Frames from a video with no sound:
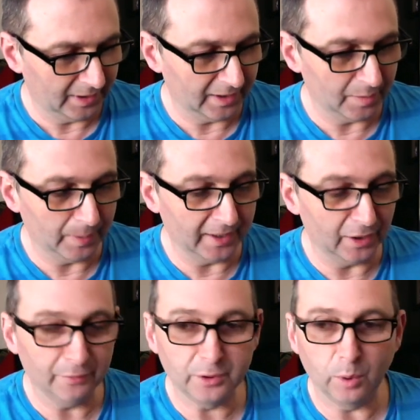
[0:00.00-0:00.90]
He's big
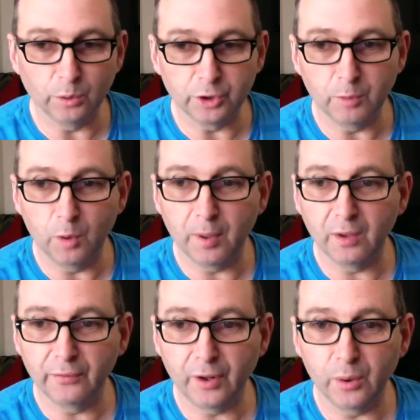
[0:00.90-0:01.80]
enough to hold your
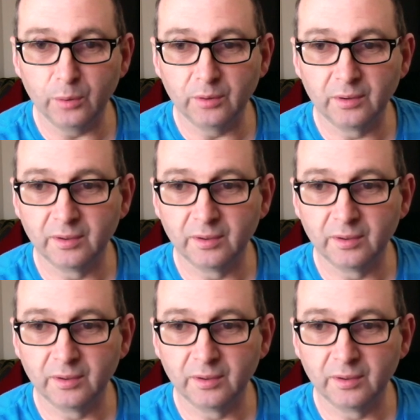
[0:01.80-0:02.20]
mobile phone